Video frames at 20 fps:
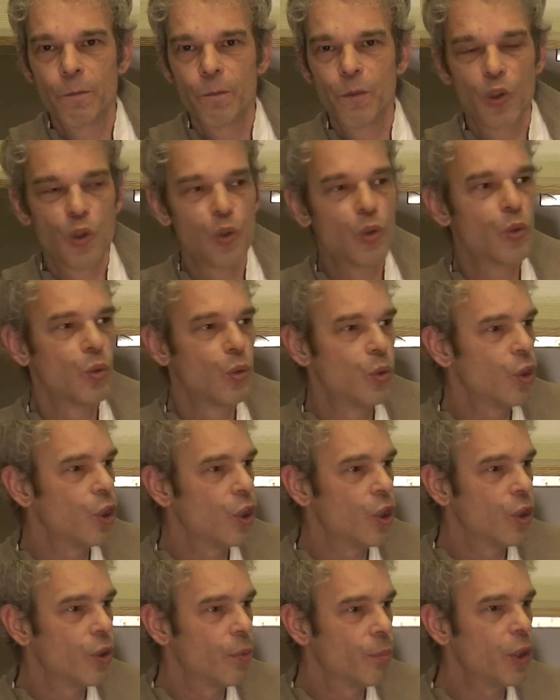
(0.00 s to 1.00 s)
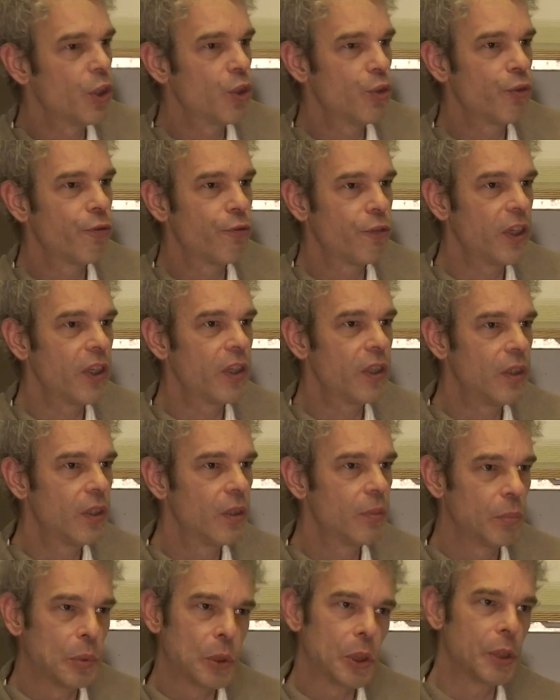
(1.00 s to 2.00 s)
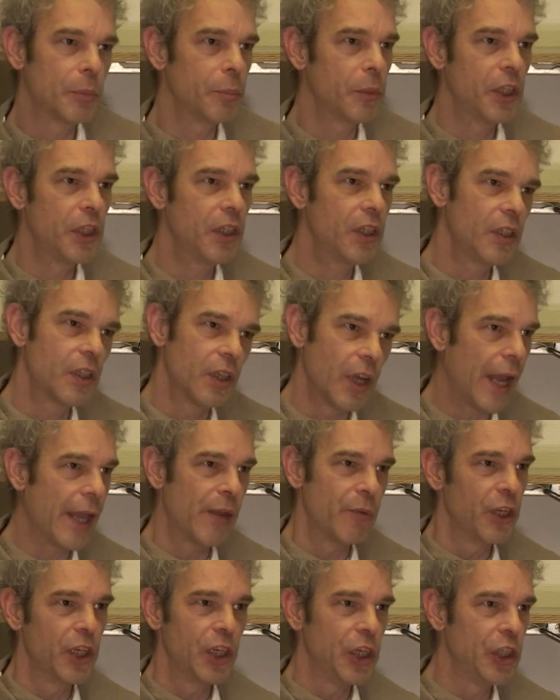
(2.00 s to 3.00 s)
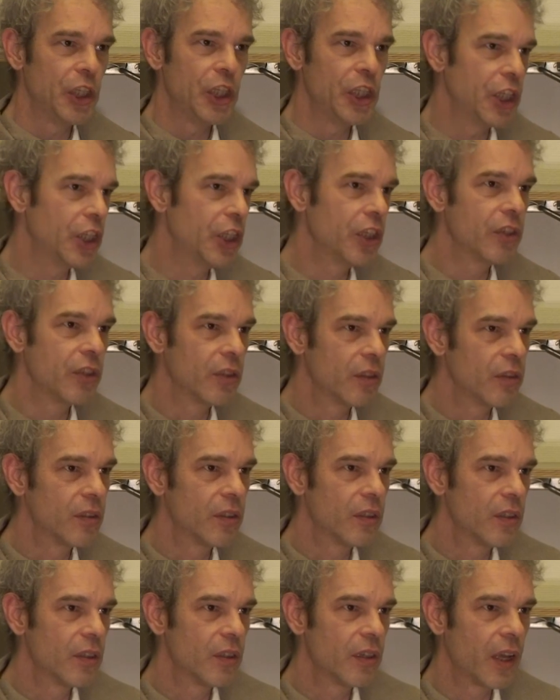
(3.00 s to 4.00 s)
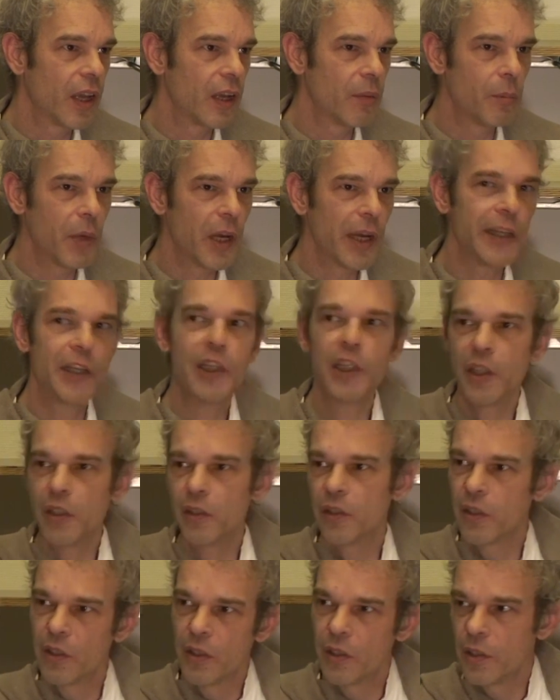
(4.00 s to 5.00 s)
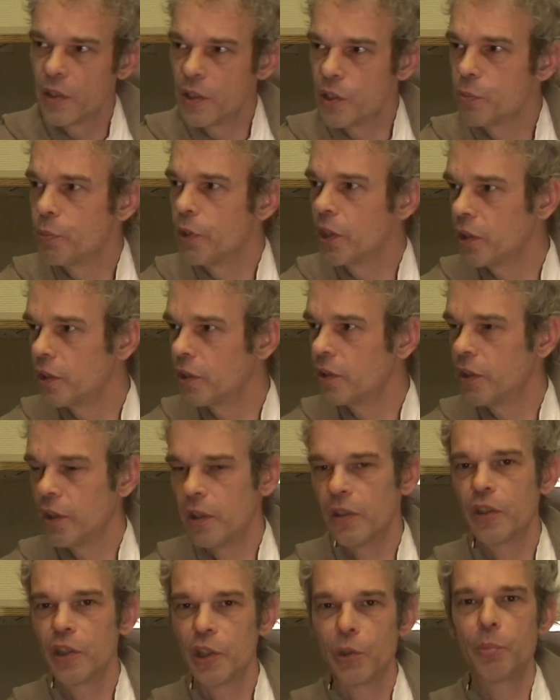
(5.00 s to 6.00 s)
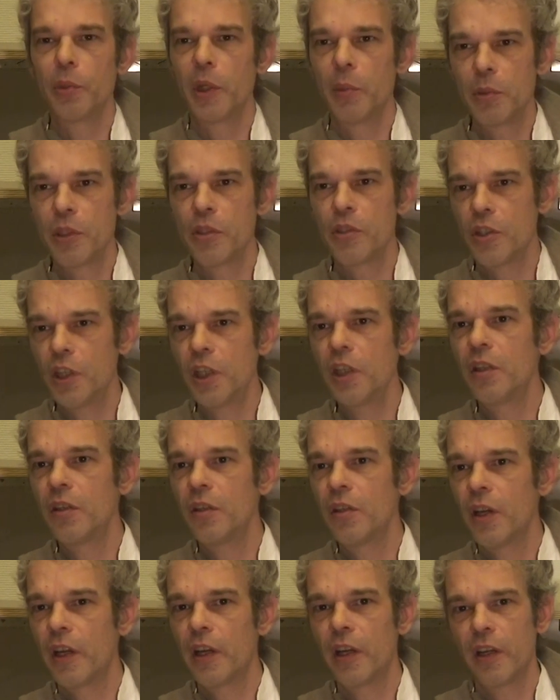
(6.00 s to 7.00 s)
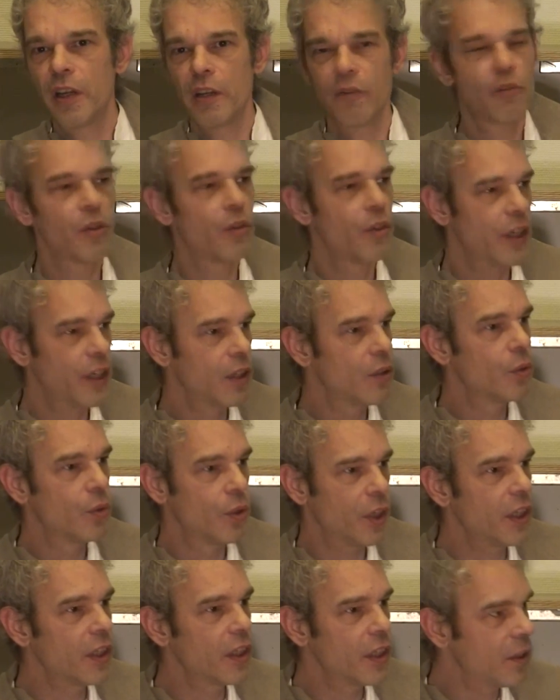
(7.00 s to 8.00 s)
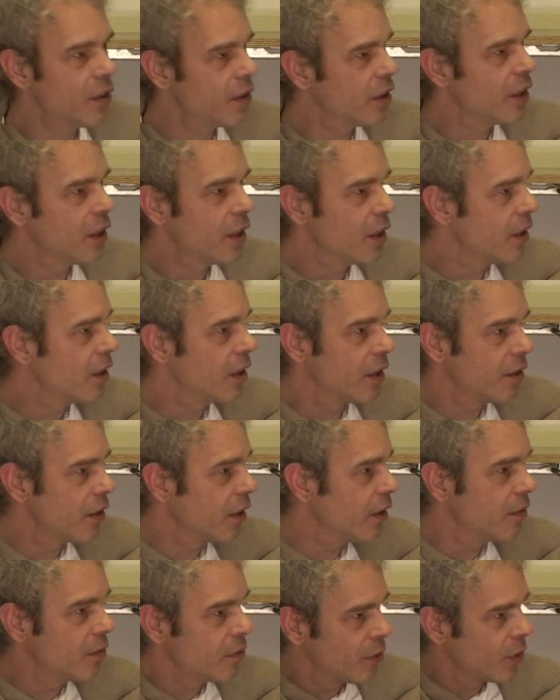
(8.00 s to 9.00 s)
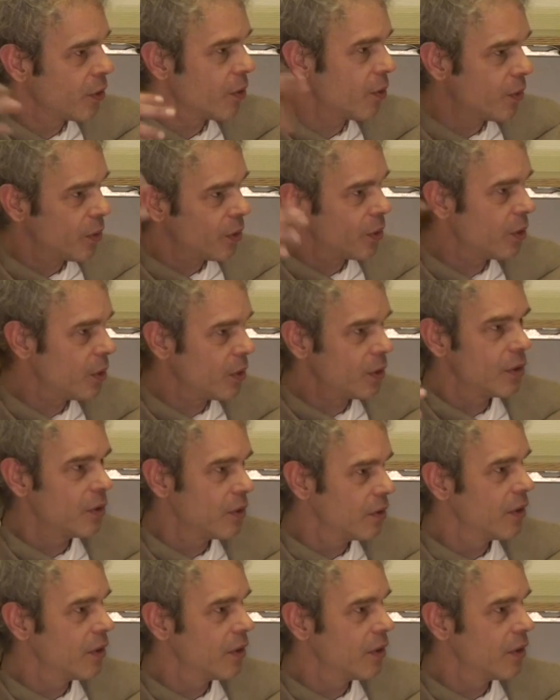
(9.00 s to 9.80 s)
to do. But you feel, poor me, I really need it, and my need is bigger than other people's need, and I have the right to take it. And then the whole